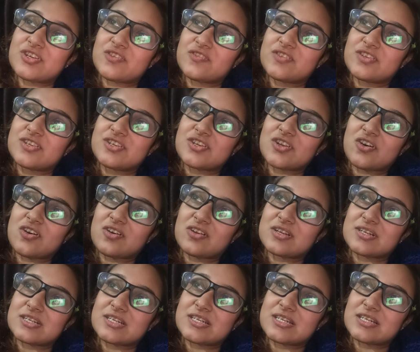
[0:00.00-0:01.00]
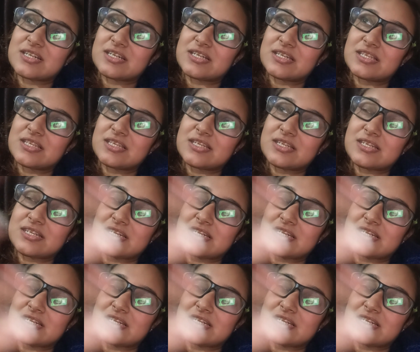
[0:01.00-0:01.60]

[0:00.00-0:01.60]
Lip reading: of the dot, the